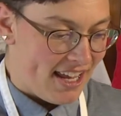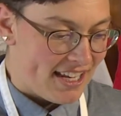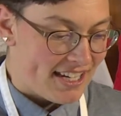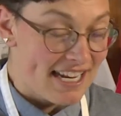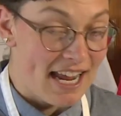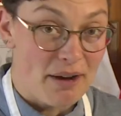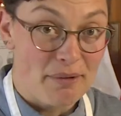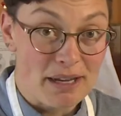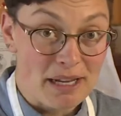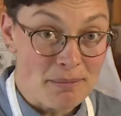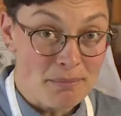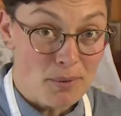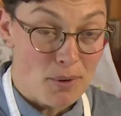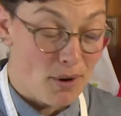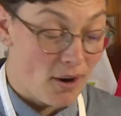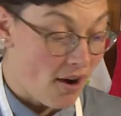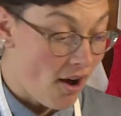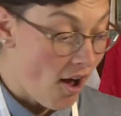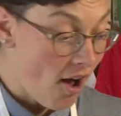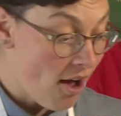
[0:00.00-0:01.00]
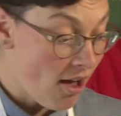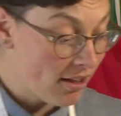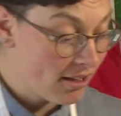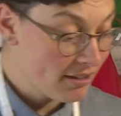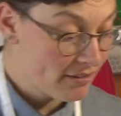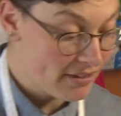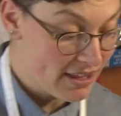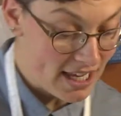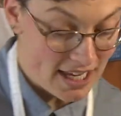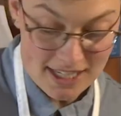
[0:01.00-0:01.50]
Now we can pour all
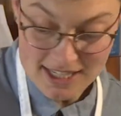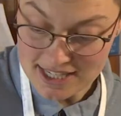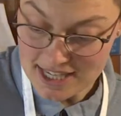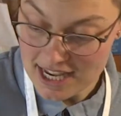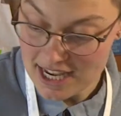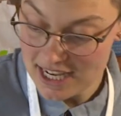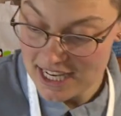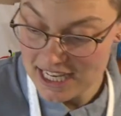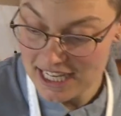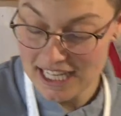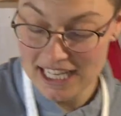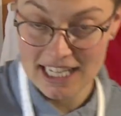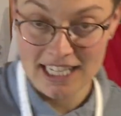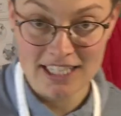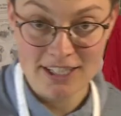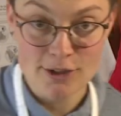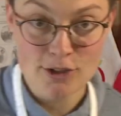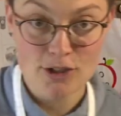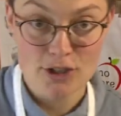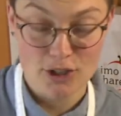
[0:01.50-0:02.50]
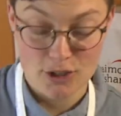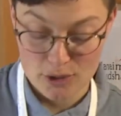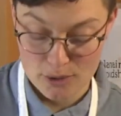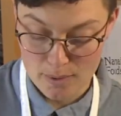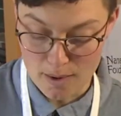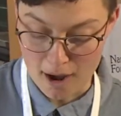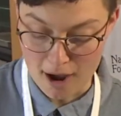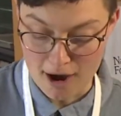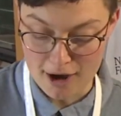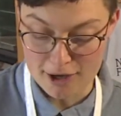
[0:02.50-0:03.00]
of this
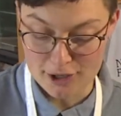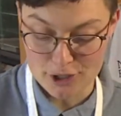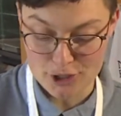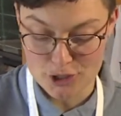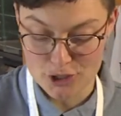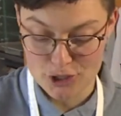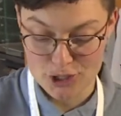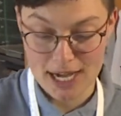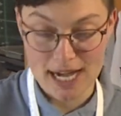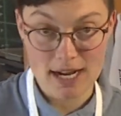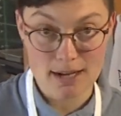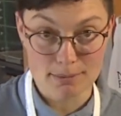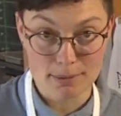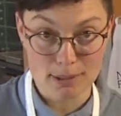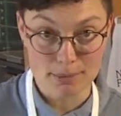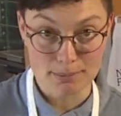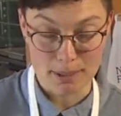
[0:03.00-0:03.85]
into our shakeable